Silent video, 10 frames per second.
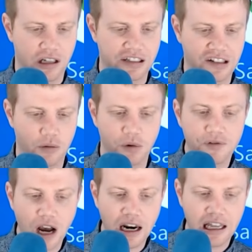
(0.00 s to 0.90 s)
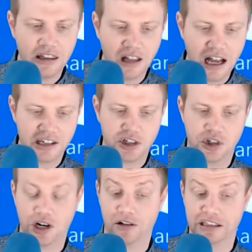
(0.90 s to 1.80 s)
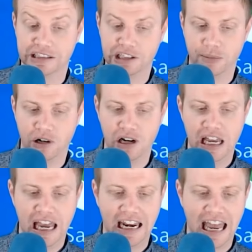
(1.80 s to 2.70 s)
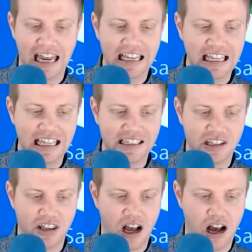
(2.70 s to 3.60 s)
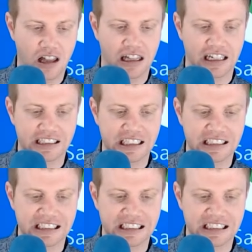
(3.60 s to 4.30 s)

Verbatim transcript: He said, We've got a lot to share this summer and heading into the holiday season,